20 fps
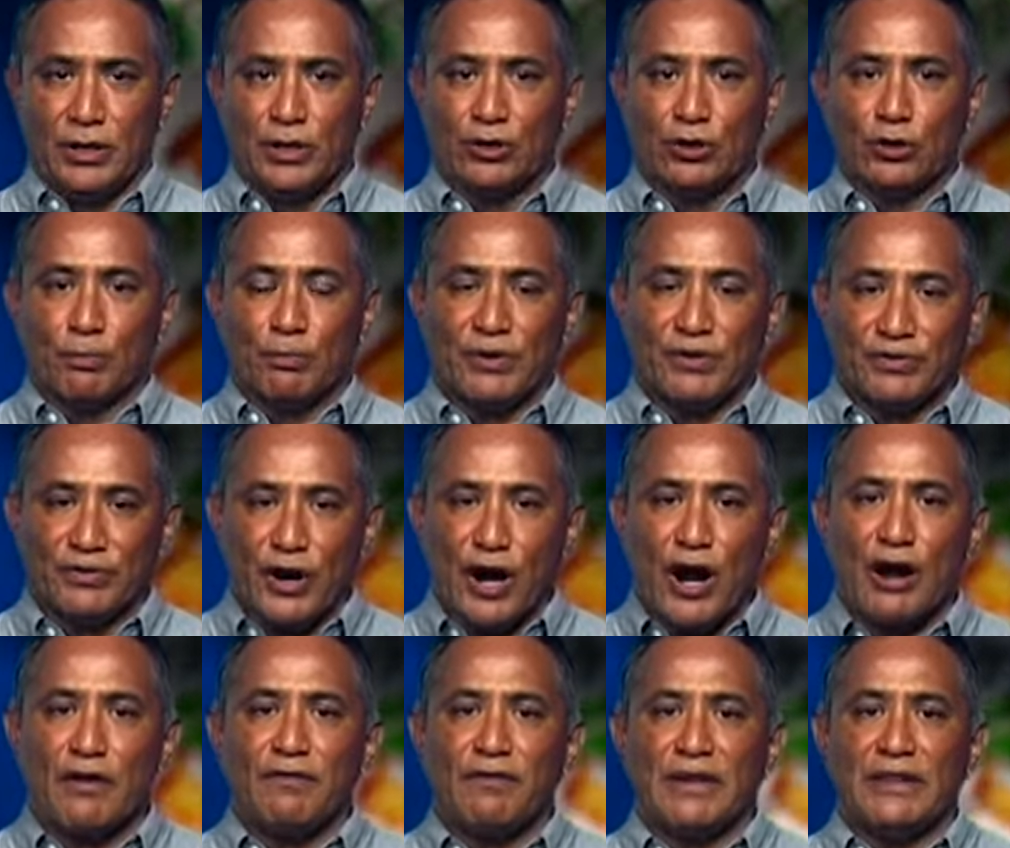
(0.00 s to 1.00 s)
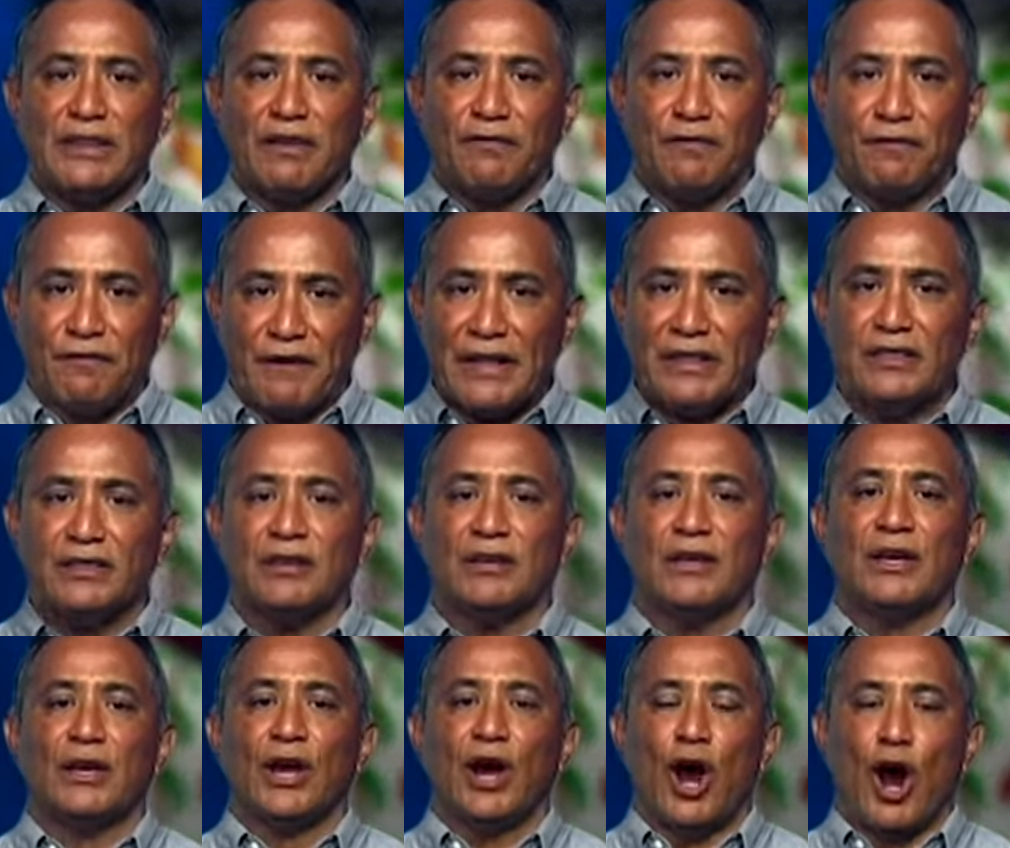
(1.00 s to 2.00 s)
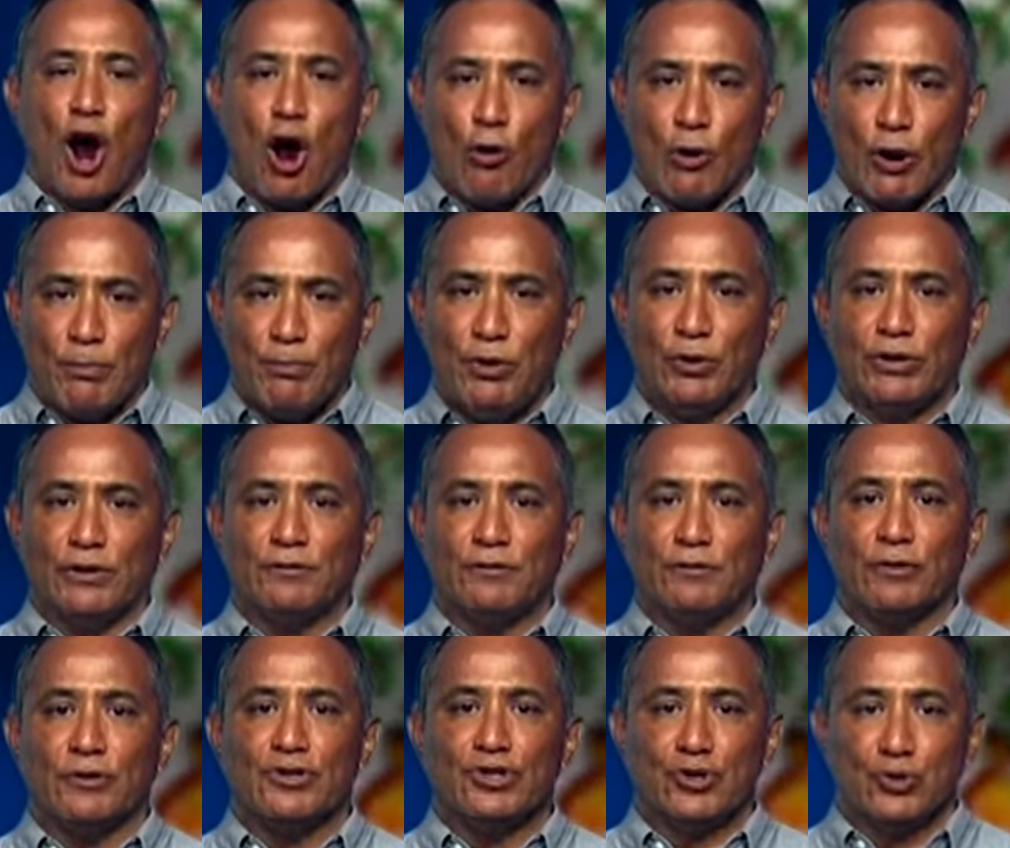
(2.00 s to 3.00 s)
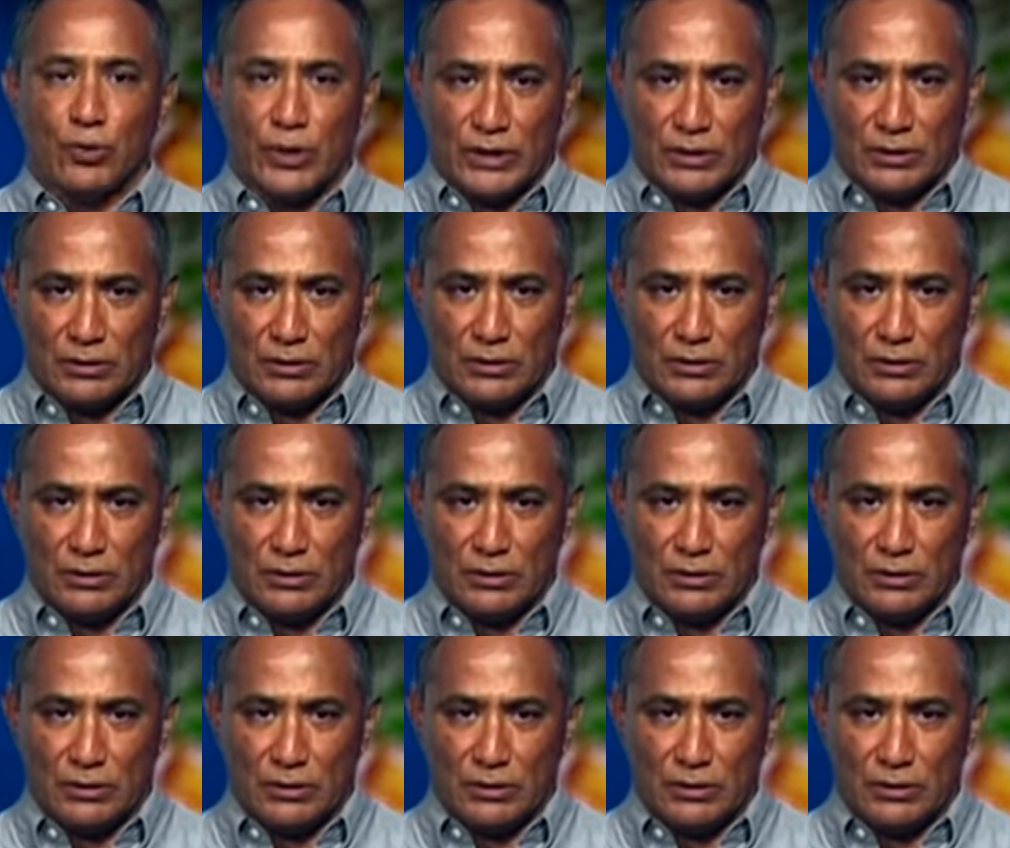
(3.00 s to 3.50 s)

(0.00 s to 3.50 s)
to preserve and defend our beautiful jewel.